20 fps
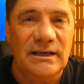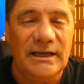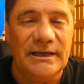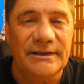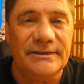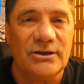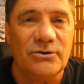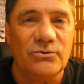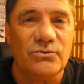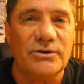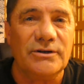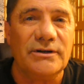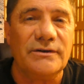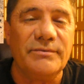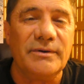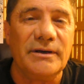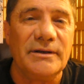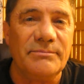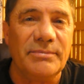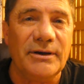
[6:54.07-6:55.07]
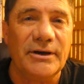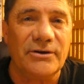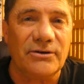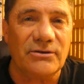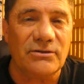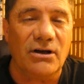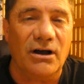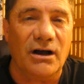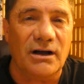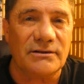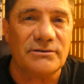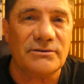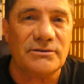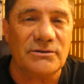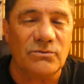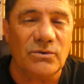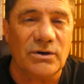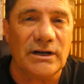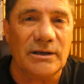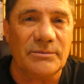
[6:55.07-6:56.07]
and they would have been better lots
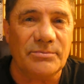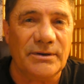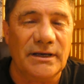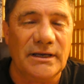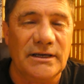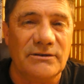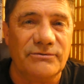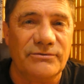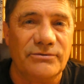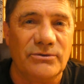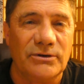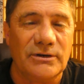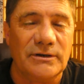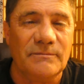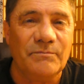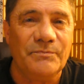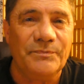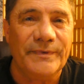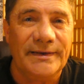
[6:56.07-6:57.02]
than what I paid for.